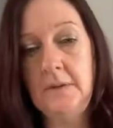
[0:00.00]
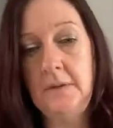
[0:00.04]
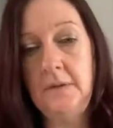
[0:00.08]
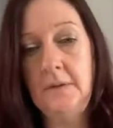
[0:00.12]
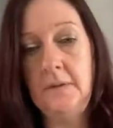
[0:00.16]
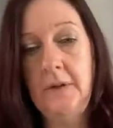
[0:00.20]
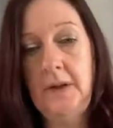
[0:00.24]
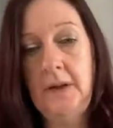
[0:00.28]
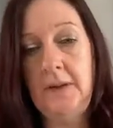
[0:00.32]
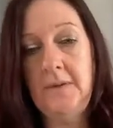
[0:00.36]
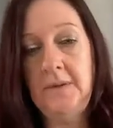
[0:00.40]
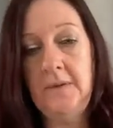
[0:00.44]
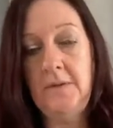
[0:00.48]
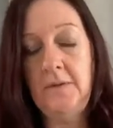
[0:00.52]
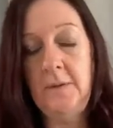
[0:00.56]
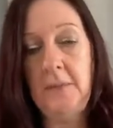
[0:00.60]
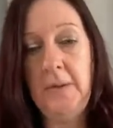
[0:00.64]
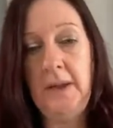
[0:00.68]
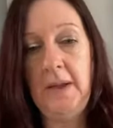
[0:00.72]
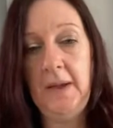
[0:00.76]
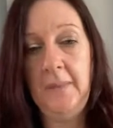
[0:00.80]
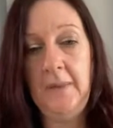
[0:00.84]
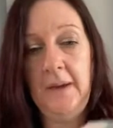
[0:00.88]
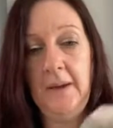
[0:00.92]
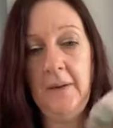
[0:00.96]
I'll have to have a
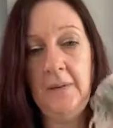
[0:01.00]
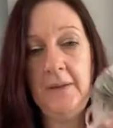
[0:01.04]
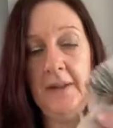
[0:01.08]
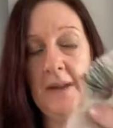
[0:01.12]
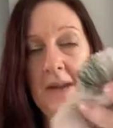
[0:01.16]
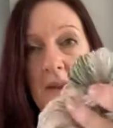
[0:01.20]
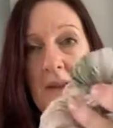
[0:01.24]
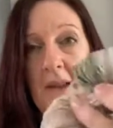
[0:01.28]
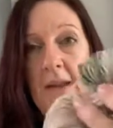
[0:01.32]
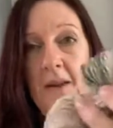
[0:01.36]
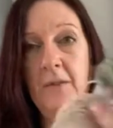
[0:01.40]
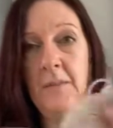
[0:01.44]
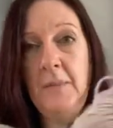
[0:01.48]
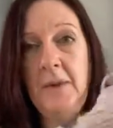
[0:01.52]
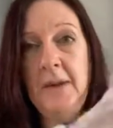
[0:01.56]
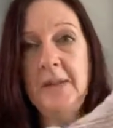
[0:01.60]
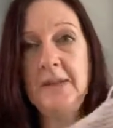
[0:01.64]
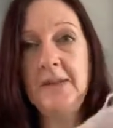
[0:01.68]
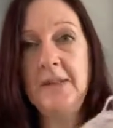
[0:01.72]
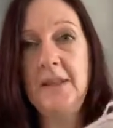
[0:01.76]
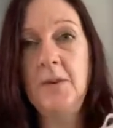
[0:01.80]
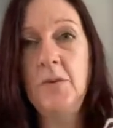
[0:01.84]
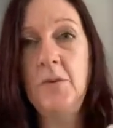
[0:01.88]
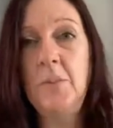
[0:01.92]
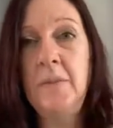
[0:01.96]
play about with that now. I've messed
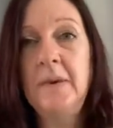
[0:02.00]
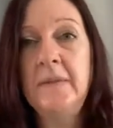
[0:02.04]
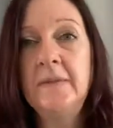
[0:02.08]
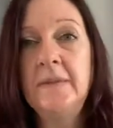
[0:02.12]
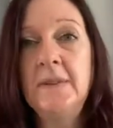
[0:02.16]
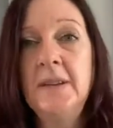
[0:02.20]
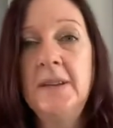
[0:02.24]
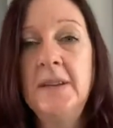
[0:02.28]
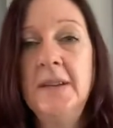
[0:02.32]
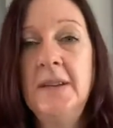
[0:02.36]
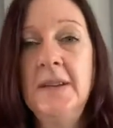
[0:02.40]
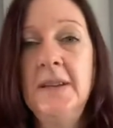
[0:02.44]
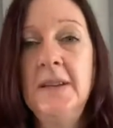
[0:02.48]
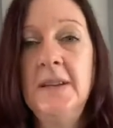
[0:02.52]
that up, haven't I?